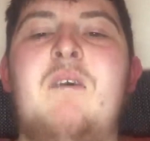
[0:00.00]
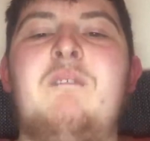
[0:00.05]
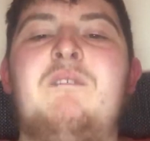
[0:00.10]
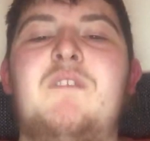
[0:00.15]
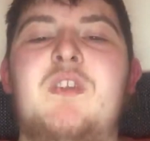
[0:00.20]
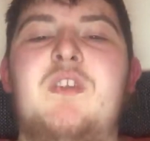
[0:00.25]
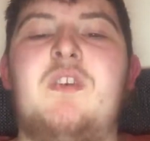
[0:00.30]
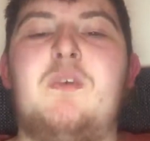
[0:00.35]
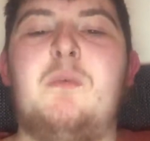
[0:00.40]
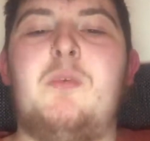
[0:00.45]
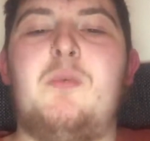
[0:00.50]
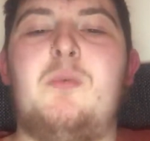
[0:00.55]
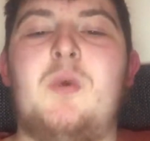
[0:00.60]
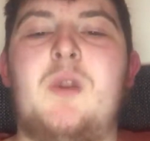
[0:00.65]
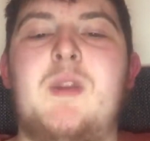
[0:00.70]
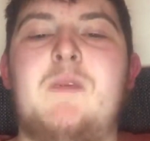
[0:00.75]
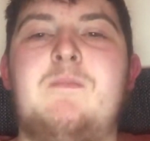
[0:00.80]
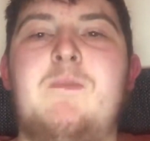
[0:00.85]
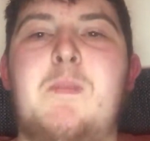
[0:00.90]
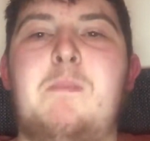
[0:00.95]
that it was
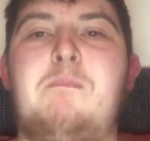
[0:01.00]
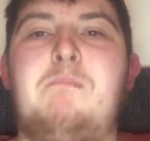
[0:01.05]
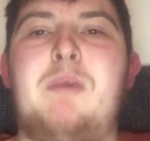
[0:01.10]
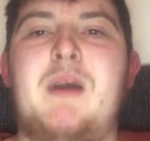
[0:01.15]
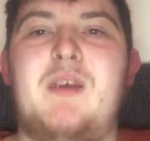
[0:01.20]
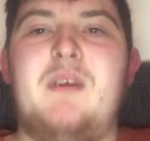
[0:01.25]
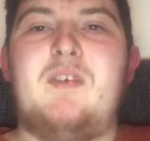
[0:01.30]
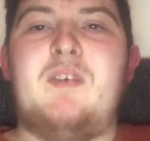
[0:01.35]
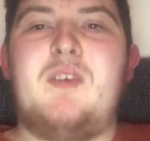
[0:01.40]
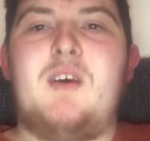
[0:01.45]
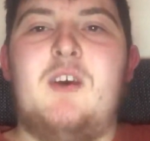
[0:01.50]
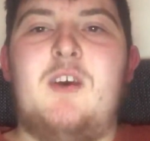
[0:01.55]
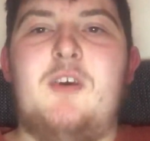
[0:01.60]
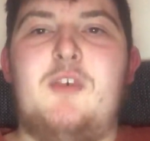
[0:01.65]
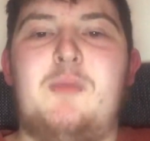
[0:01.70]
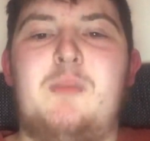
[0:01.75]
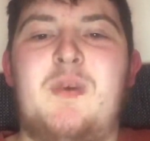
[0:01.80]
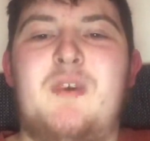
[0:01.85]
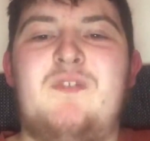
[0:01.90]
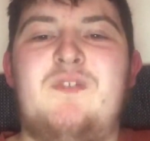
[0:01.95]
one of the best
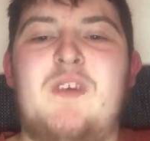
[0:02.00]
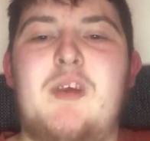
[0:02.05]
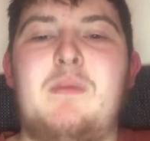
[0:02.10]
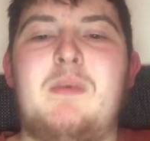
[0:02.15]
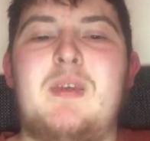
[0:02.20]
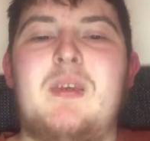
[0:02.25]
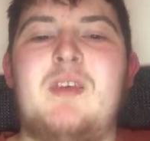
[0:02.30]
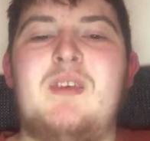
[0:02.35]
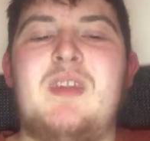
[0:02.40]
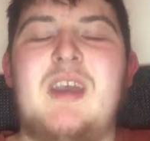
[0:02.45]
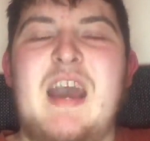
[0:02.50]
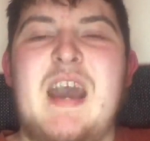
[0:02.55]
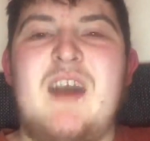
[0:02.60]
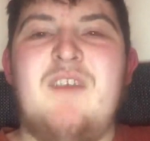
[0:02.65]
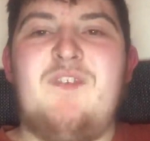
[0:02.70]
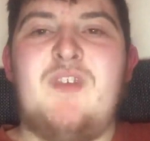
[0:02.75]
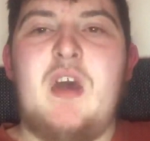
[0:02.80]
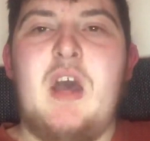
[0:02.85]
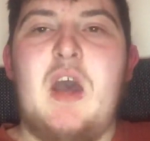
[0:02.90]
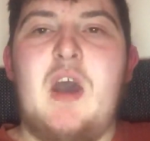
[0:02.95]
cars my family had
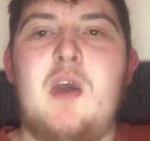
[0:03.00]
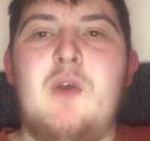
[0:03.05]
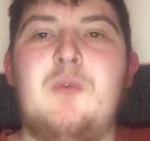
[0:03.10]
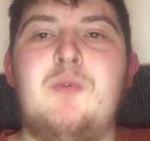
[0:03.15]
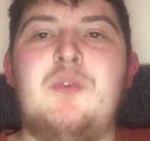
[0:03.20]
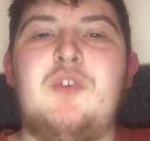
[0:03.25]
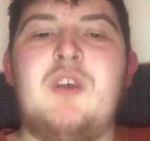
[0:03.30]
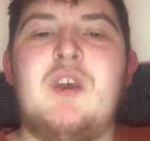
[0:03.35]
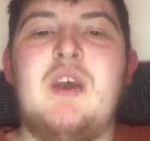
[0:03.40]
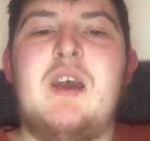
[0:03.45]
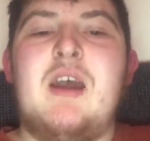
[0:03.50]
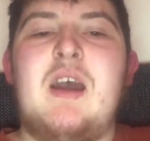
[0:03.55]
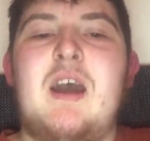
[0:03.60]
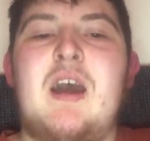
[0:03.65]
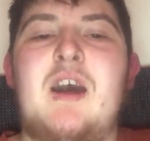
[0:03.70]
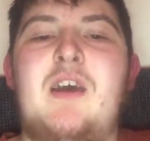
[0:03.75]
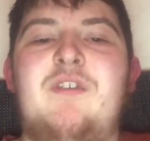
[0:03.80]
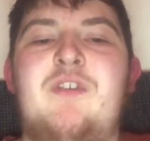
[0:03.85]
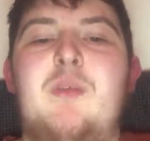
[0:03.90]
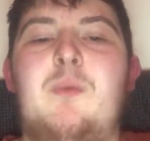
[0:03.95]
ever owned,
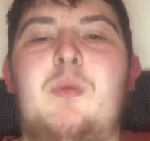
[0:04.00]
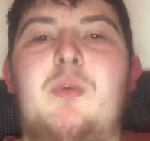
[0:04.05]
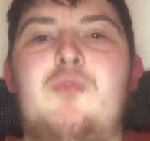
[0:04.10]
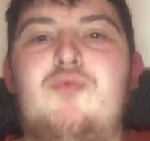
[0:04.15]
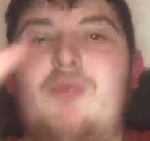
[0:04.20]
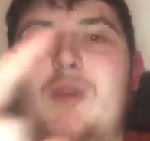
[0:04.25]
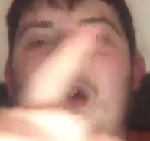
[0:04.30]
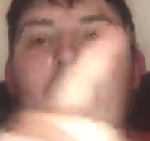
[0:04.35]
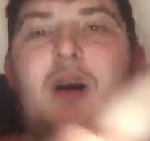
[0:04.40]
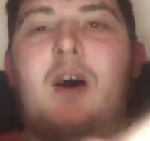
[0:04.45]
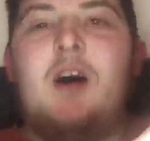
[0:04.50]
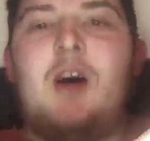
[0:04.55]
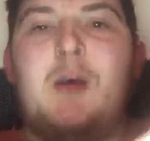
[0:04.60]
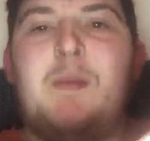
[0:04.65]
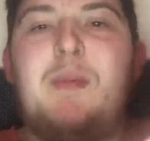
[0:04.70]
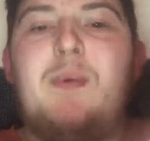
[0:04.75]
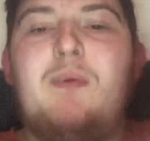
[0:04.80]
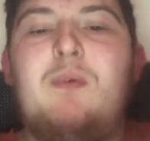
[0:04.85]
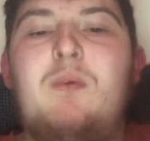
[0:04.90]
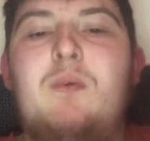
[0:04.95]
as it was
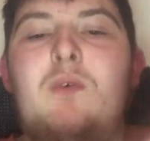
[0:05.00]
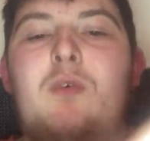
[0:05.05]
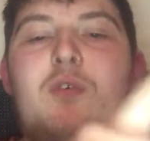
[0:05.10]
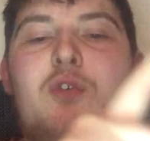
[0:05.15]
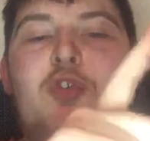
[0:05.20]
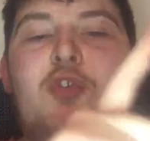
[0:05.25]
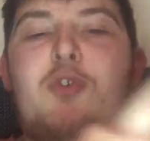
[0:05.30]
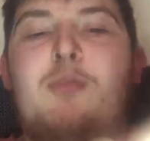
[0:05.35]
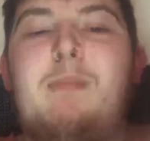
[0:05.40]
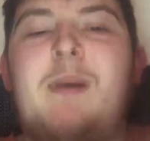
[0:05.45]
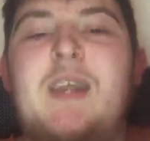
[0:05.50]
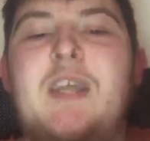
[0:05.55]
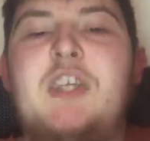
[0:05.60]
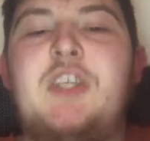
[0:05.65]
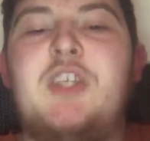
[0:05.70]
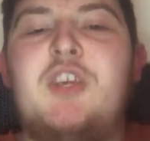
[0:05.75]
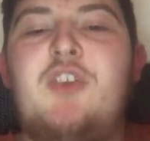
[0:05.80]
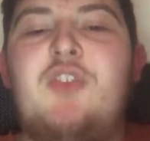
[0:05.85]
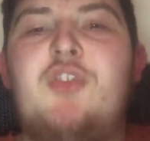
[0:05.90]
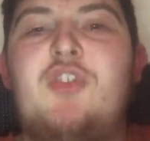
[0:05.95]
reliable,
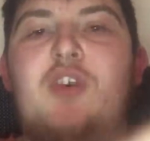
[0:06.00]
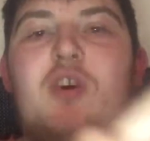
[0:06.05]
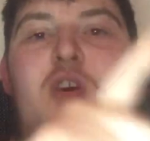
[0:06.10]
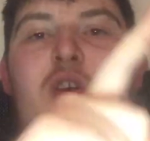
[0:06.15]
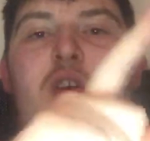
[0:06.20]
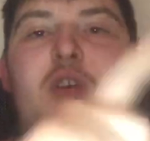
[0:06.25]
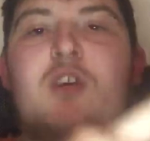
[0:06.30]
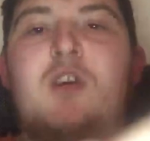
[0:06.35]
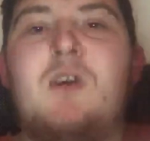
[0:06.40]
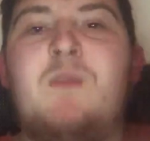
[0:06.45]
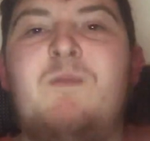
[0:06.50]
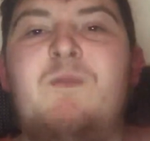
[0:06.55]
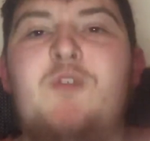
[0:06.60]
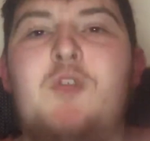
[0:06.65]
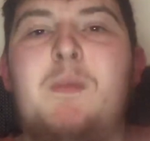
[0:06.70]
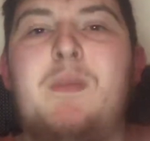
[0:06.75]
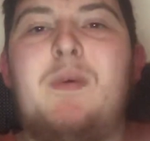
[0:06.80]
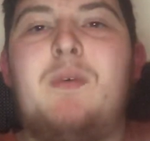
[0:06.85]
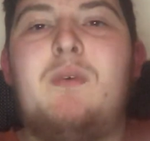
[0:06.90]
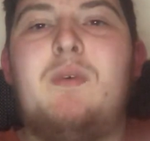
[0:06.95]
spacious,
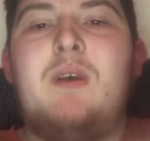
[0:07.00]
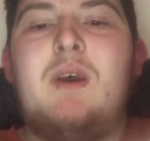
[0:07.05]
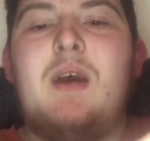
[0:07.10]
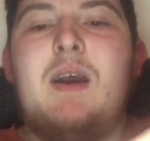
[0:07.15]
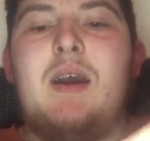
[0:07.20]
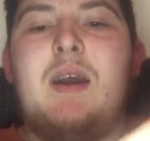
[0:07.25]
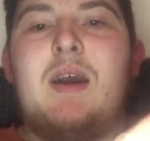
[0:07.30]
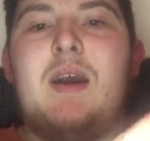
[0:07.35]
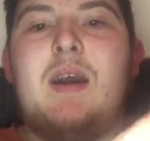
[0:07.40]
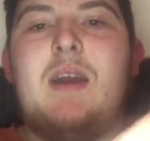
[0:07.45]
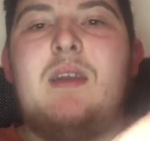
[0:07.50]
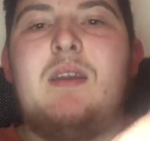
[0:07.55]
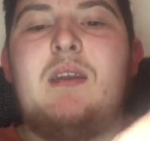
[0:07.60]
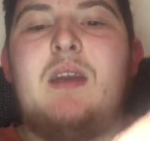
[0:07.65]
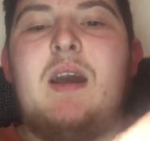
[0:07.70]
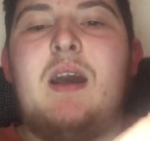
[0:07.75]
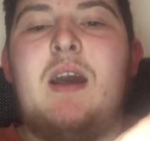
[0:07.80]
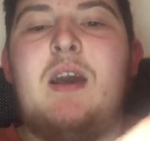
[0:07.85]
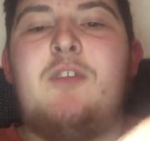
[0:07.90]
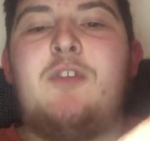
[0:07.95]
comfortable, and,
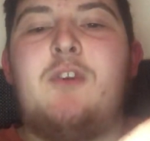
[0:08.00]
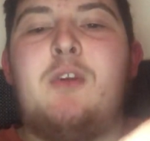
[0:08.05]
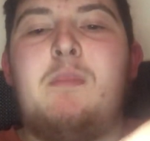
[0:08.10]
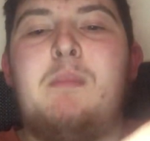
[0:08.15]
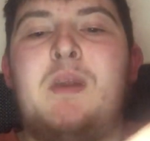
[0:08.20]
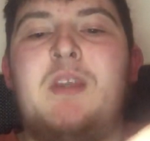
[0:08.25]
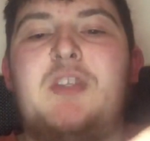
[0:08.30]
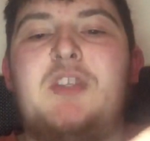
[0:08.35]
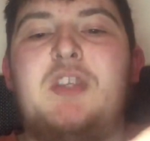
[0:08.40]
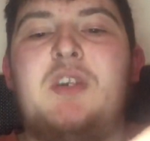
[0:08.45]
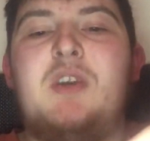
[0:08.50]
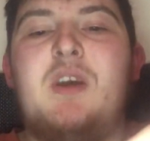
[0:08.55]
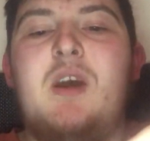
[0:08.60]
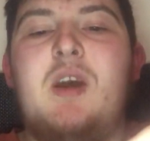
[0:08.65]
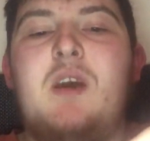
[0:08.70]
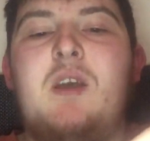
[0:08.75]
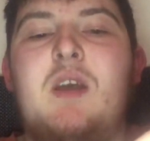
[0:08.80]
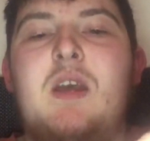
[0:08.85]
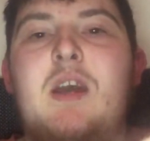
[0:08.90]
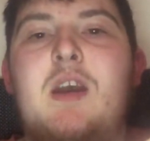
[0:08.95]
as I mentioned
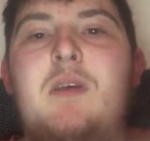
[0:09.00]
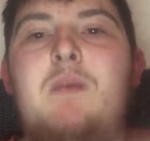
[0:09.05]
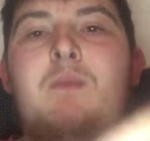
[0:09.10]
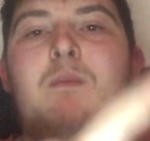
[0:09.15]
earlier,